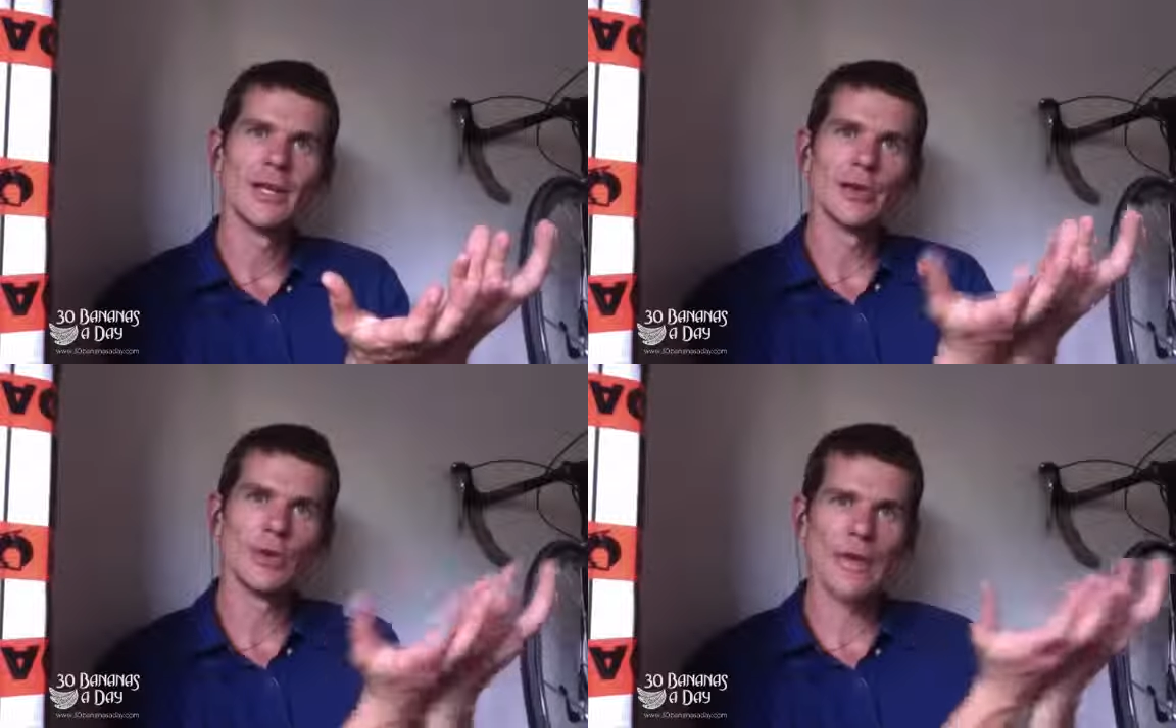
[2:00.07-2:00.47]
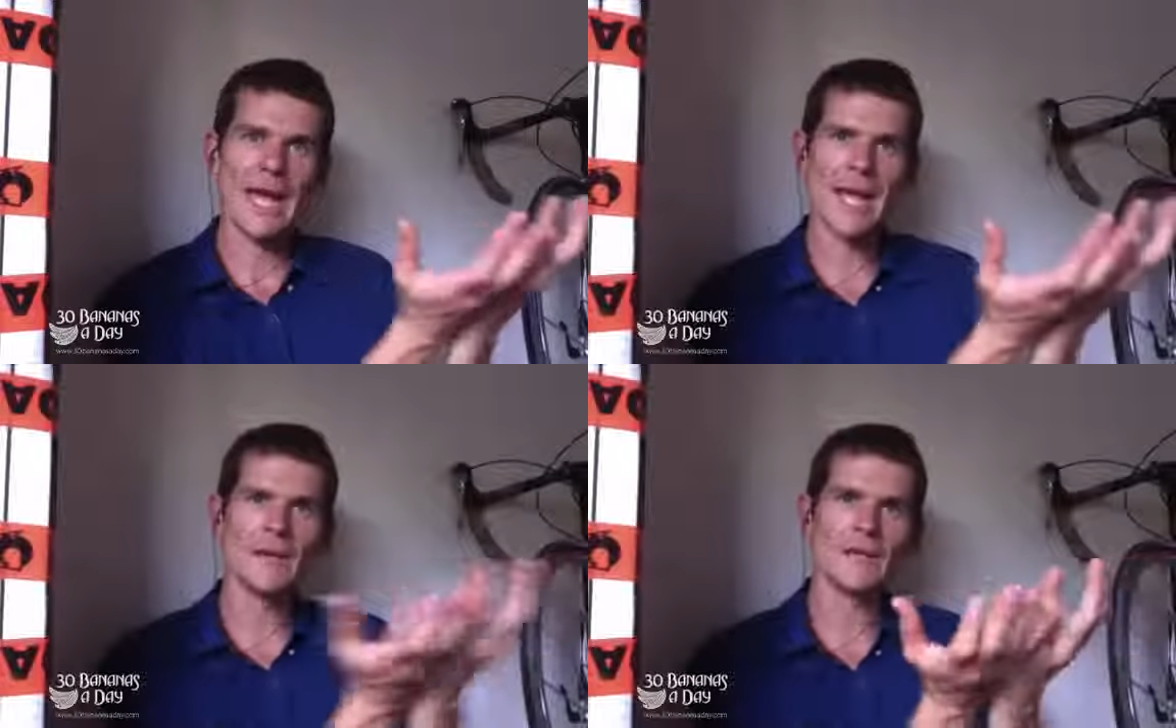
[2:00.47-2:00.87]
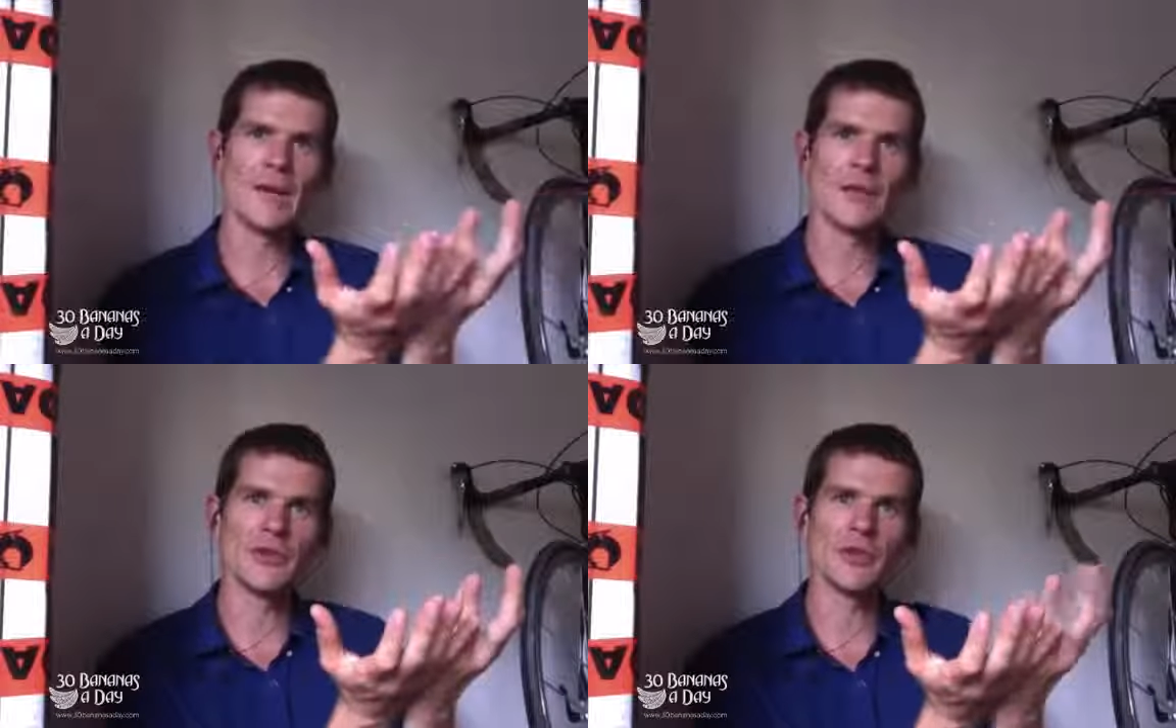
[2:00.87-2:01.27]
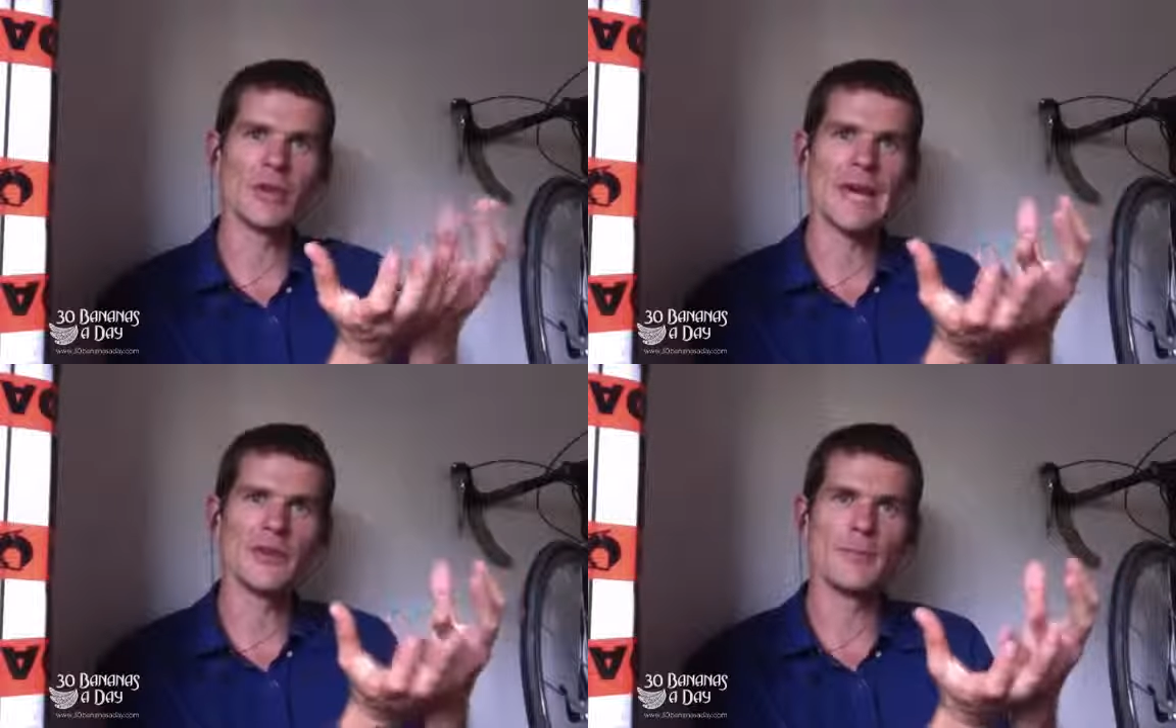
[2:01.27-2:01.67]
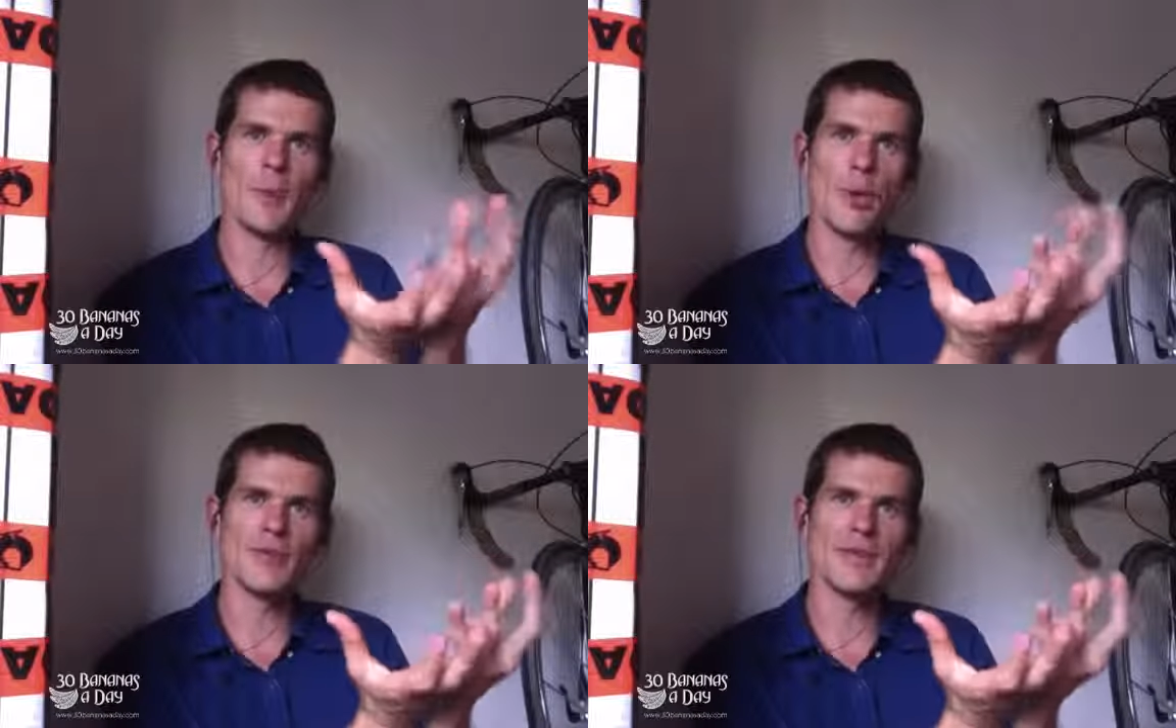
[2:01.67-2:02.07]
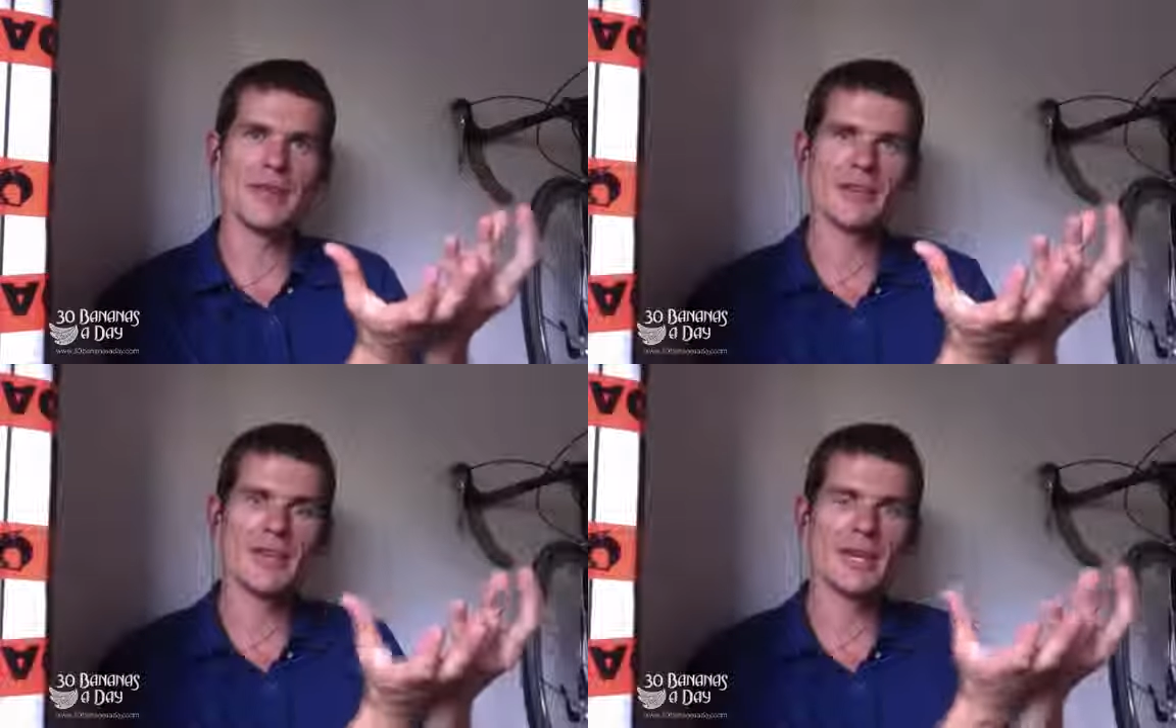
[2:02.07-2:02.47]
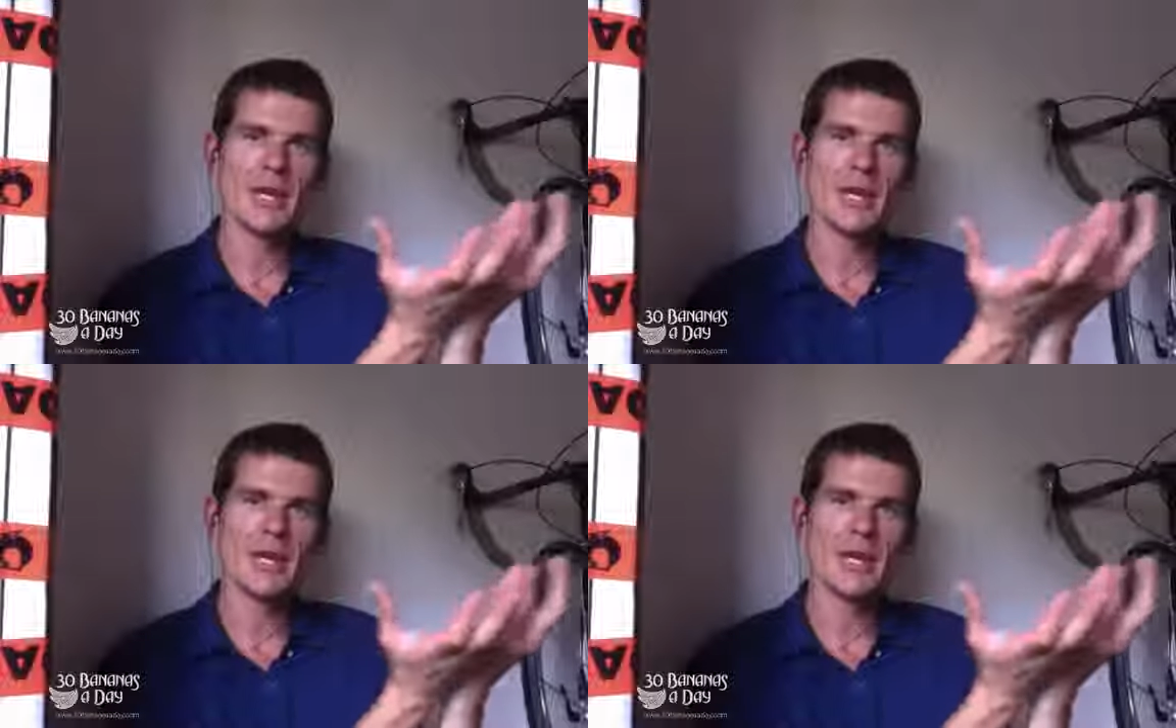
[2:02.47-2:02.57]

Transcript: your lack of fitness, your lack of bone density,